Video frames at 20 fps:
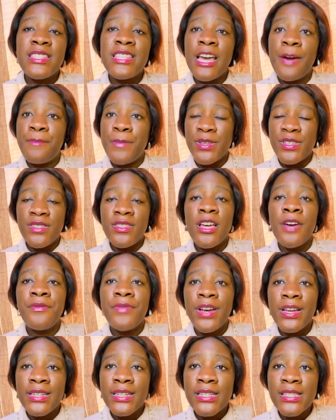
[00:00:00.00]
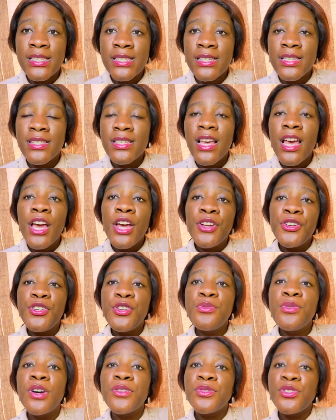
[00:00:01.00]
their personal finances,
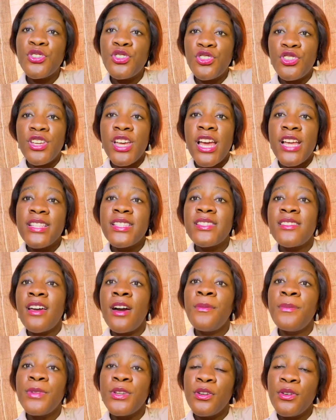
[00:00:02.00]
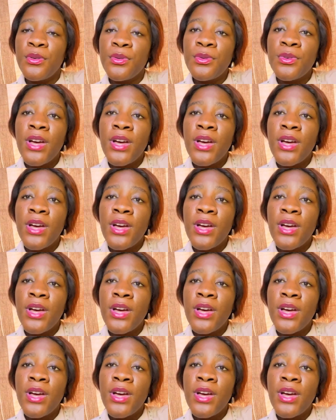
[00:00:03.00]
do well to share it down below